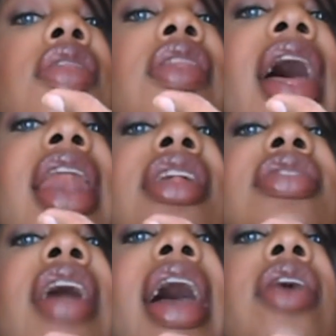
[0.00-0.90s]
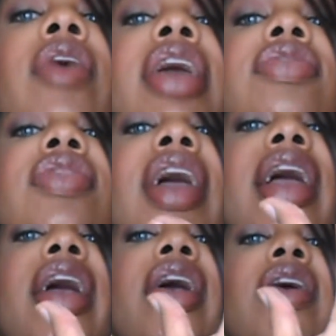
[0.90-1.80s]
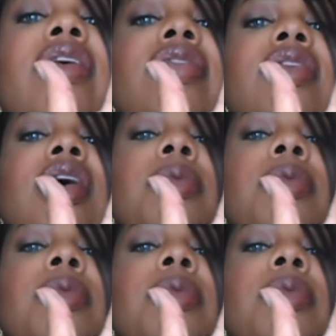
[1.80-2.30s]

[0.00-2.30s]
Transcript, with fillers: And that is that right there,